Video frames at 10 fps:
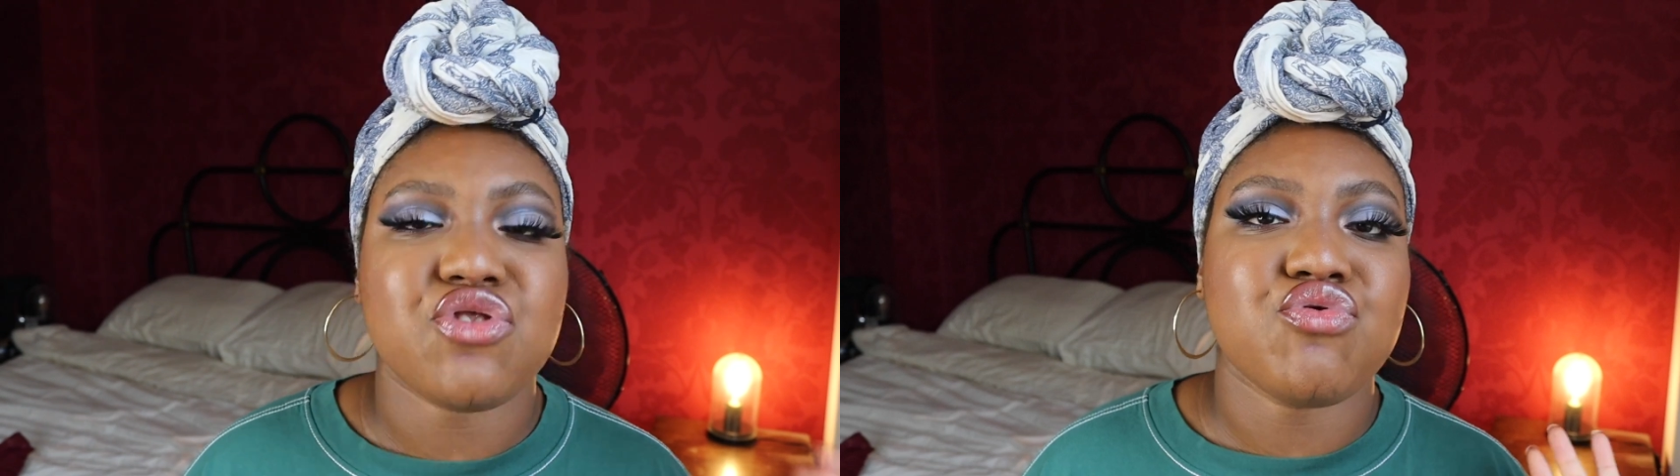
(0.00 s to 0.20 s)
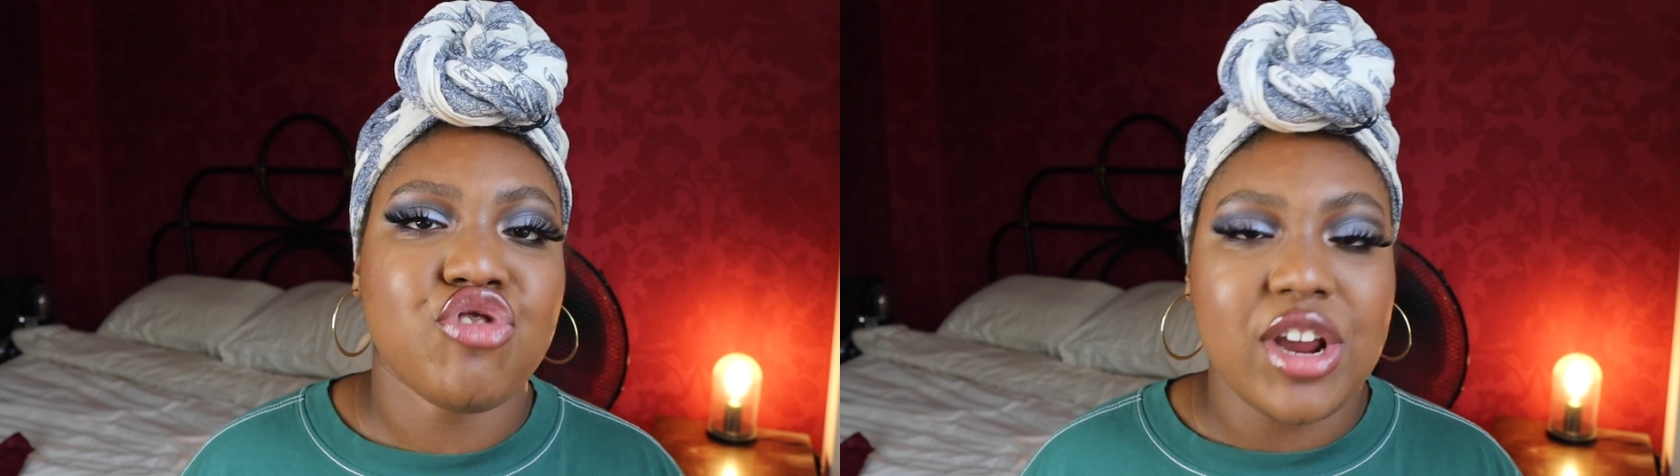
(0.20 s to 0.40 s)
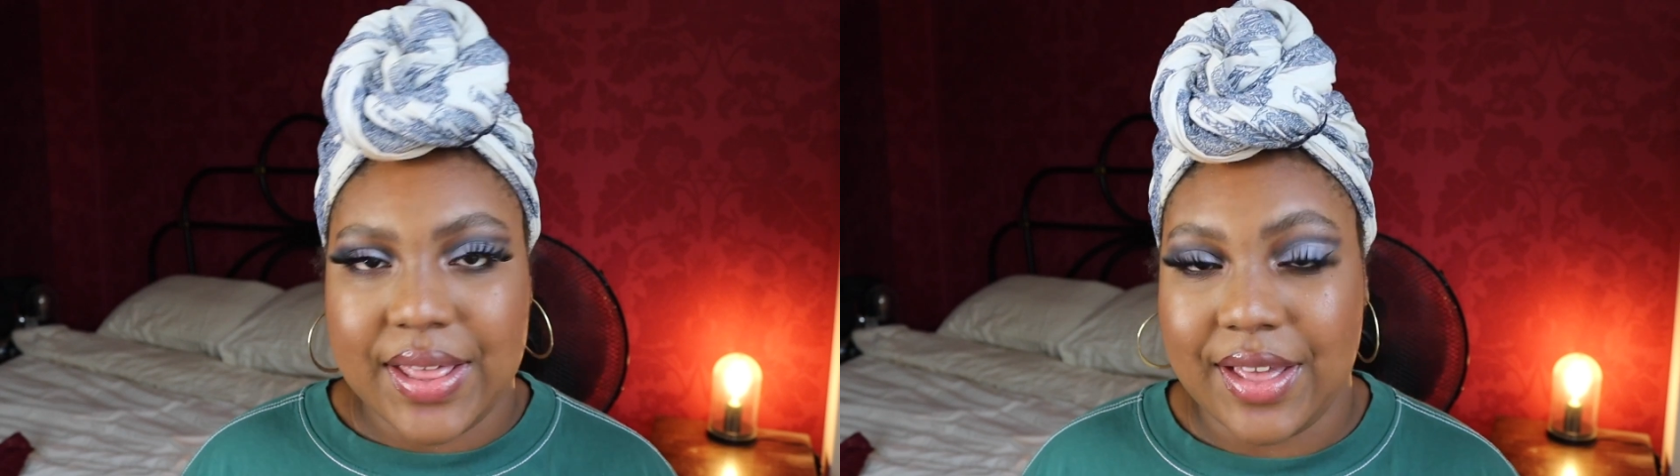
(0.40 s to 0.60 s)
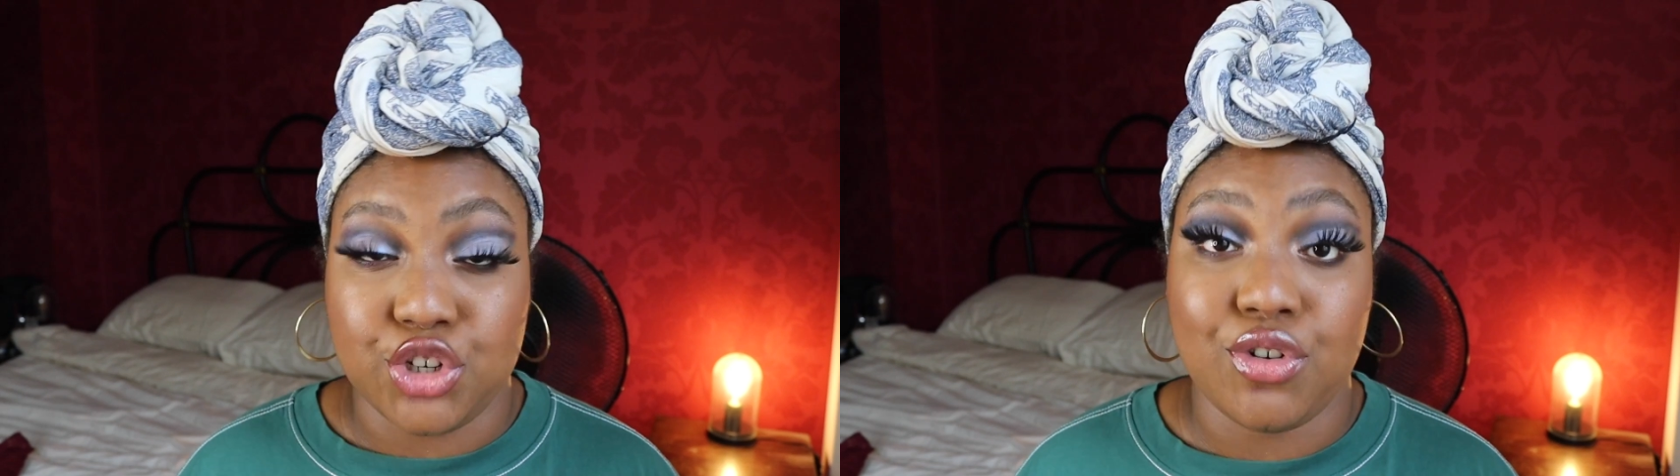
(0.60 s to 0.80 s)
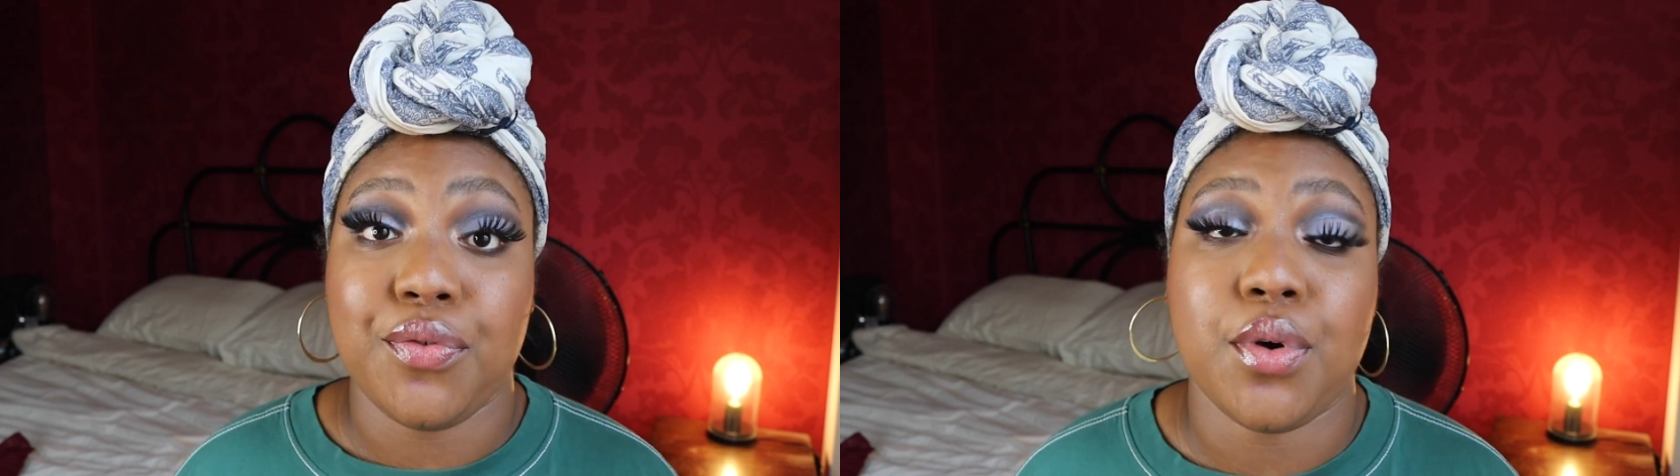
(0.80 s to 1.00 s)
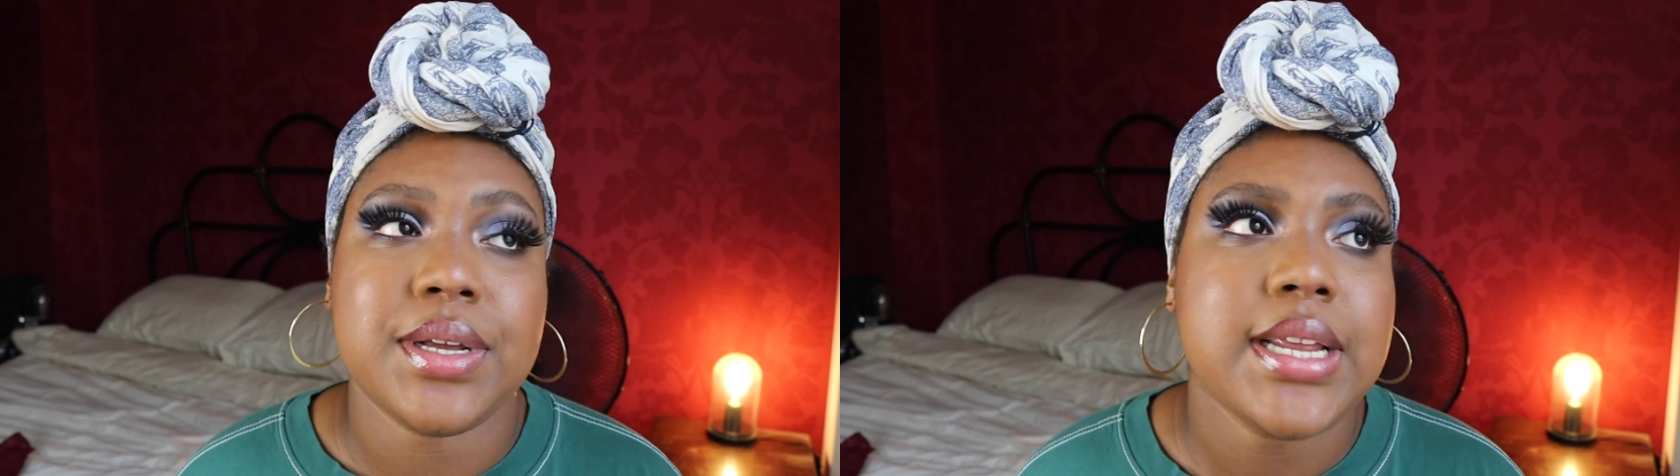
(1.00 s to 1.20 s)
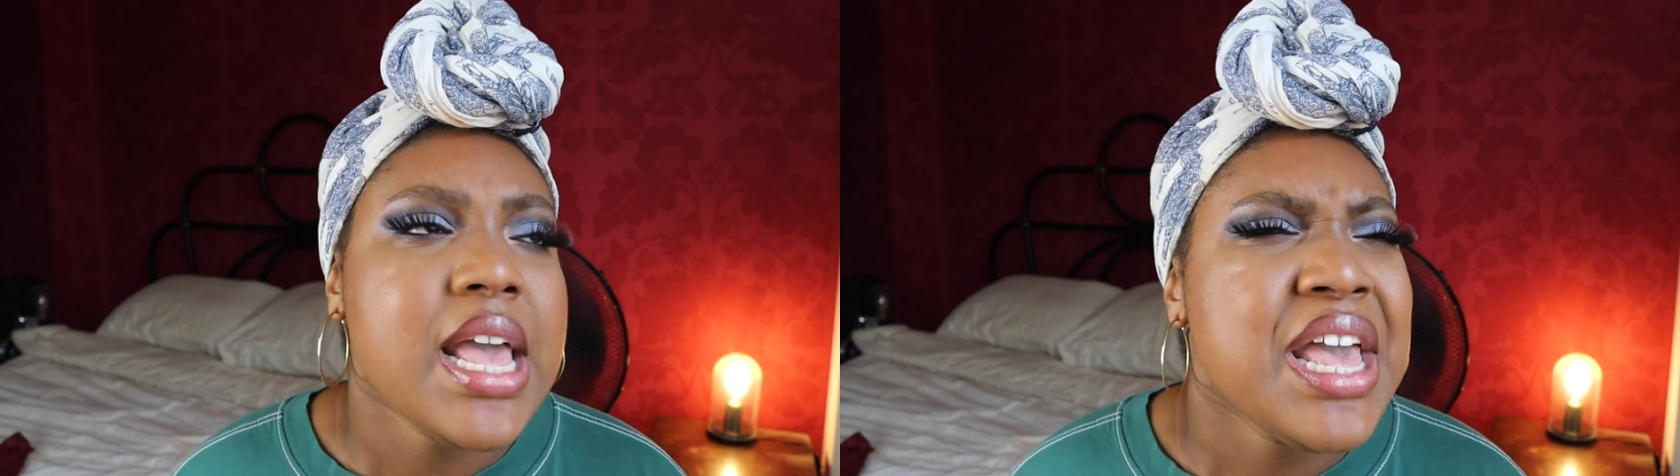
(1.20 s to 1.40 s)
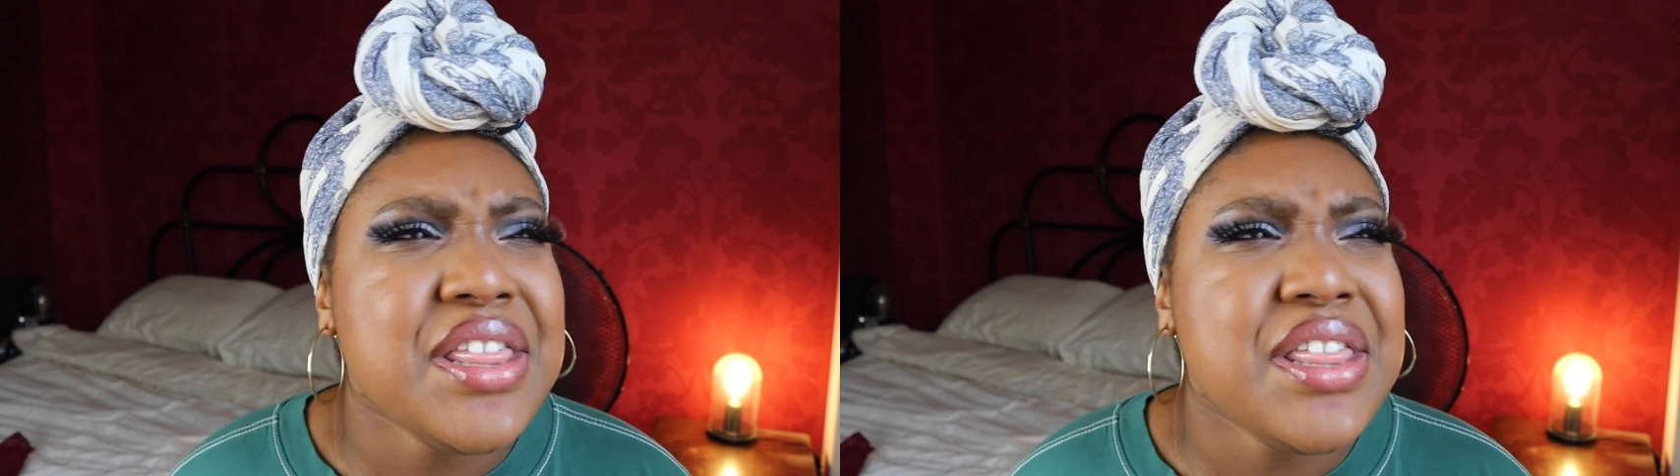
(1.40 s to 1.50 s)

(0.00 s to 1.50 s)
It's really that straightforward.